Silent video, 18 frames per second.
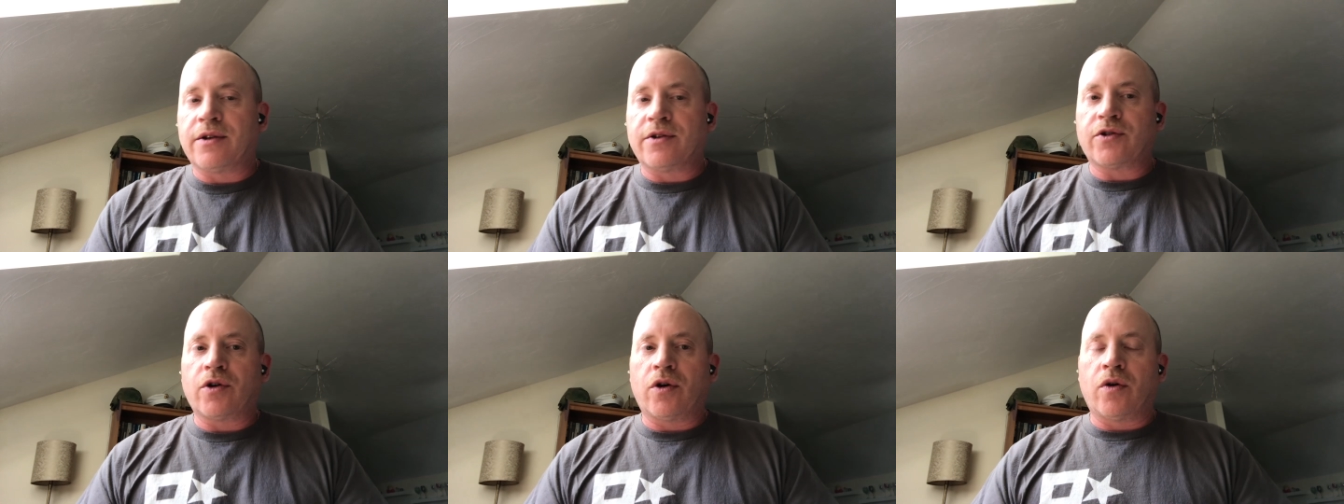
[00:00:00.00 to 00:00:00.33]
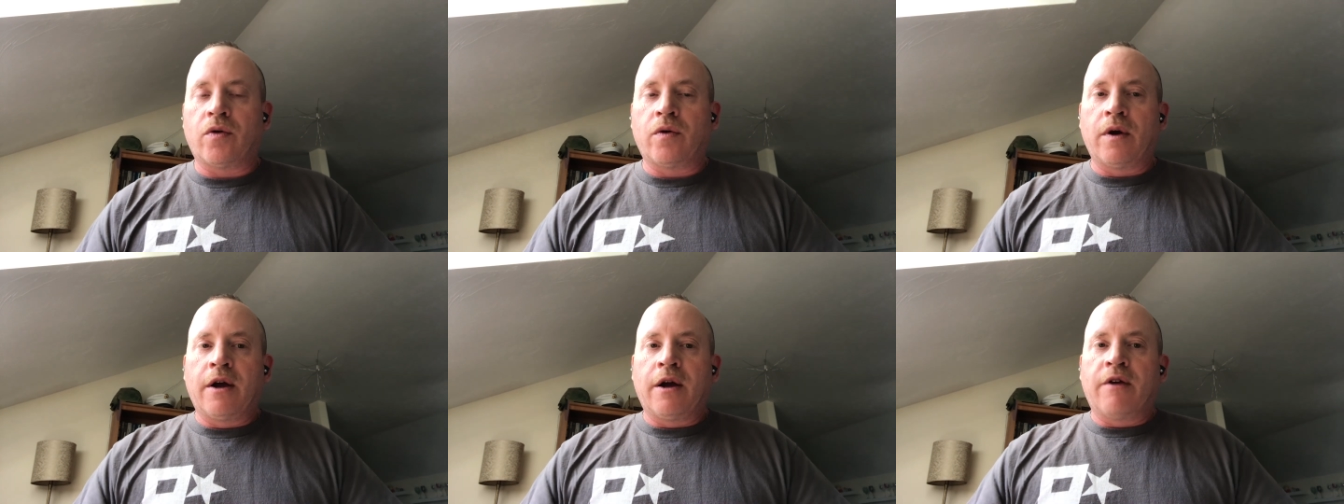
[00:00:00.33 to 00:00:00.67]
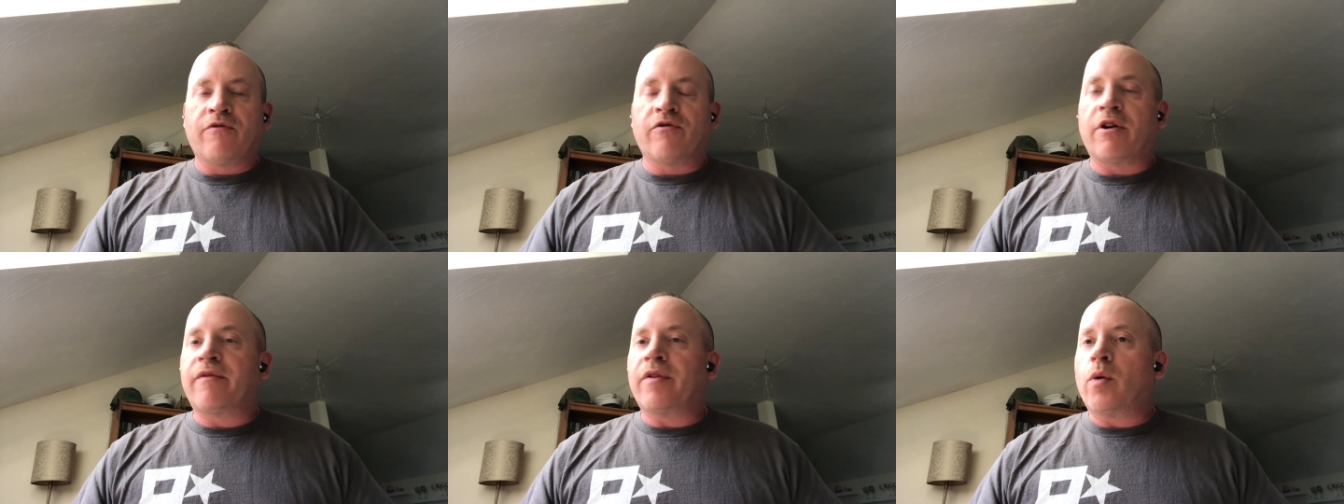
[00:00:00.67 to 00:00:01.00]
So
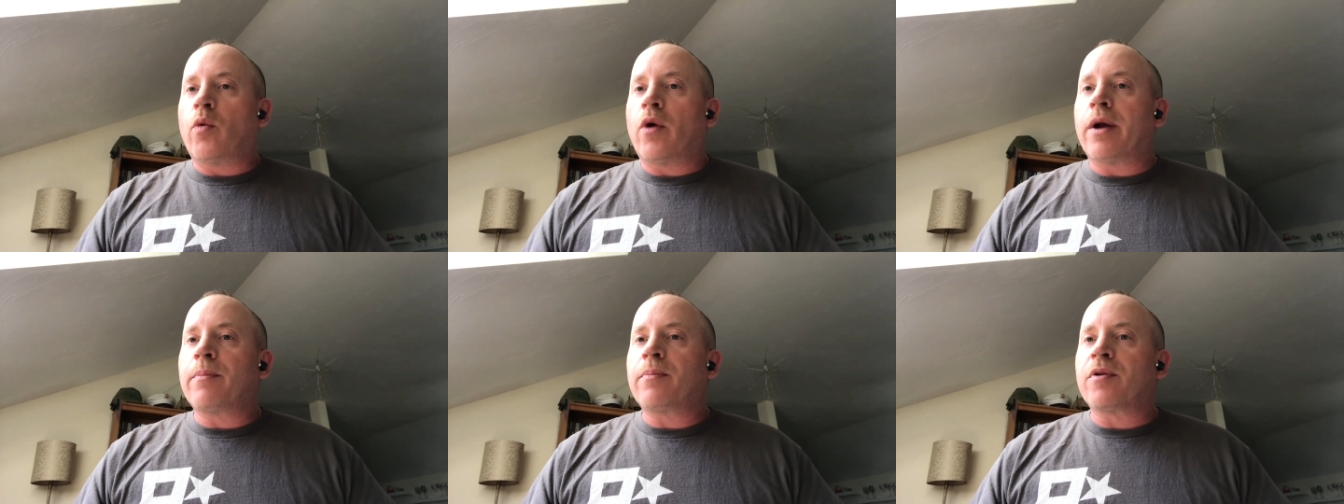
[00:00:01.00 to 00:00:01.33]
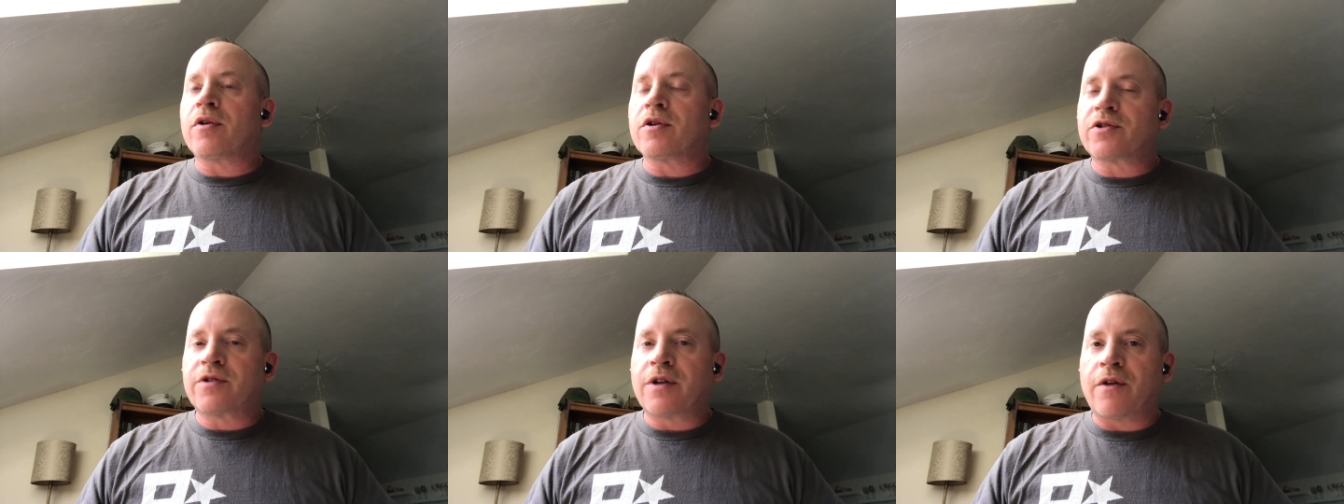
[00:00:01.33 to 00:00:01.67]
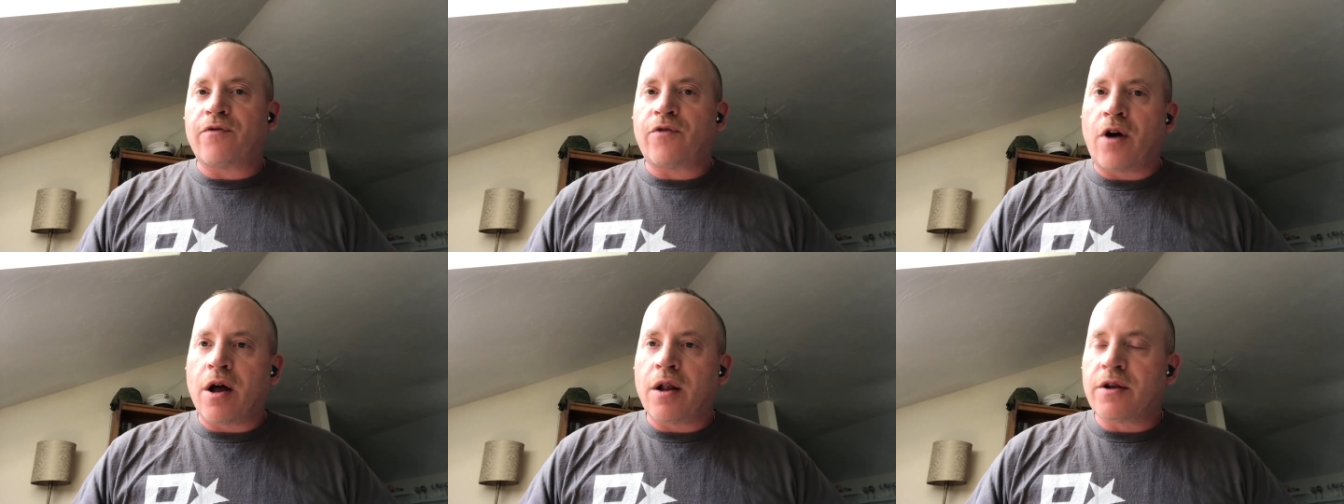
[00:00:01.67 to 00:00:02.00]
for every one person that
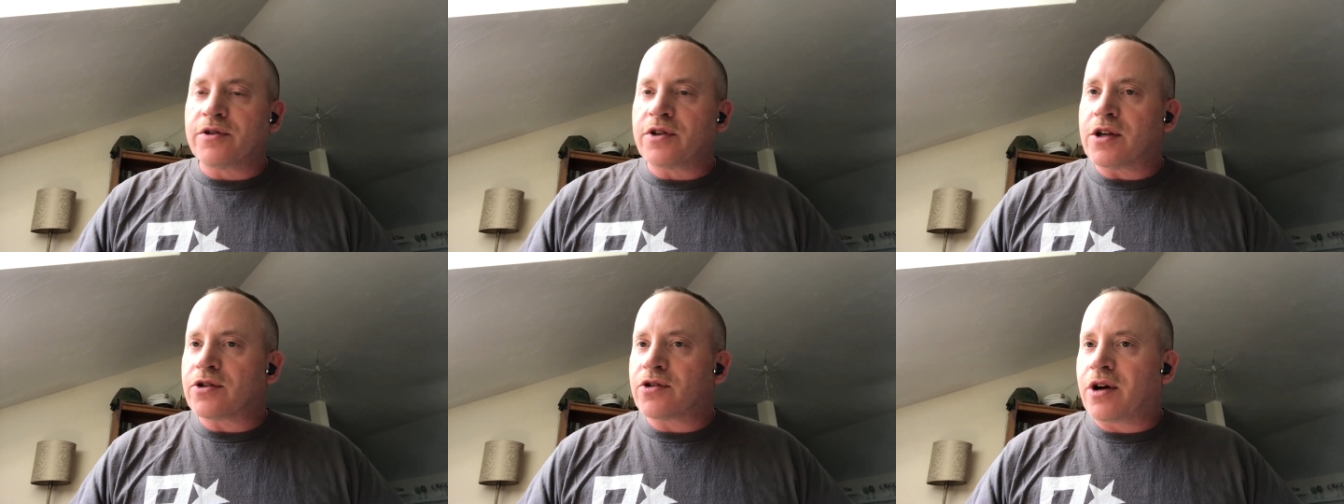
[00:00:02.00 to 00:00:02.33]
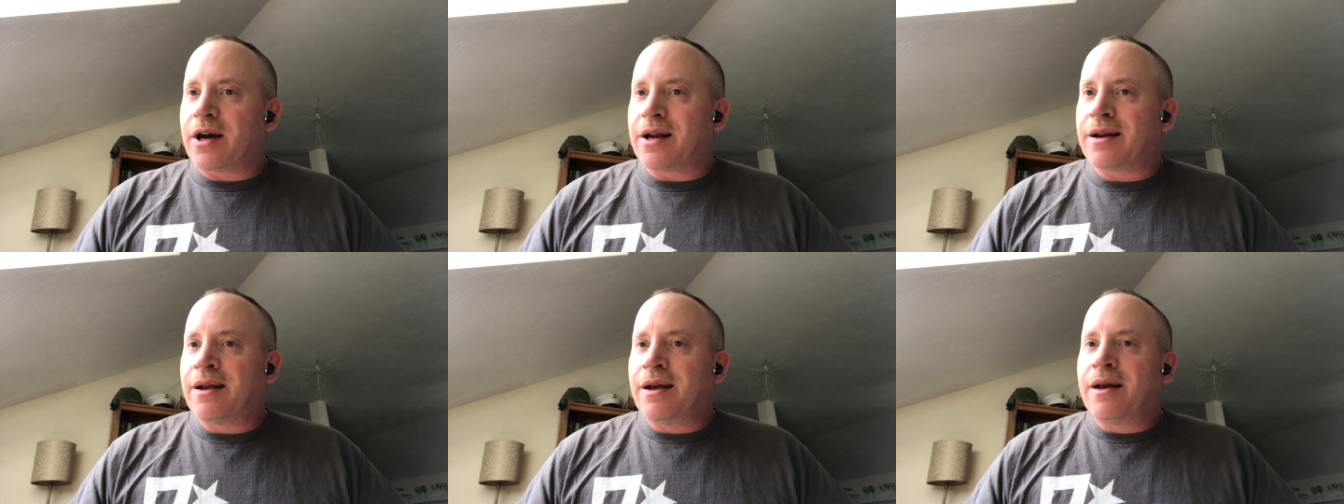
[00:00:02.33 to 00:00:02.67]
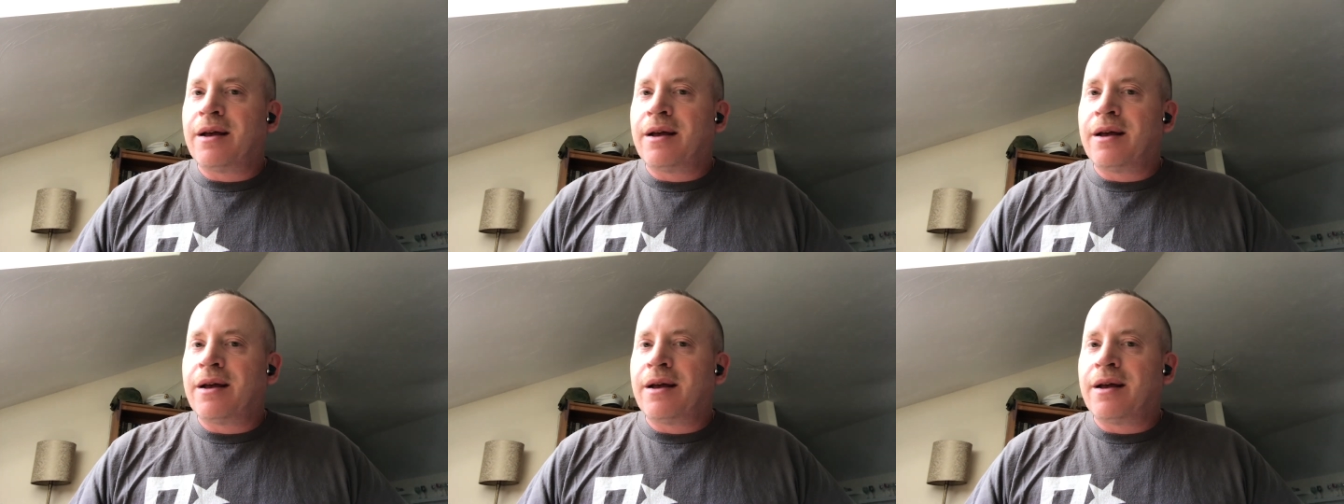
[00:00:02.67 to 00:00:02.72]
follows us on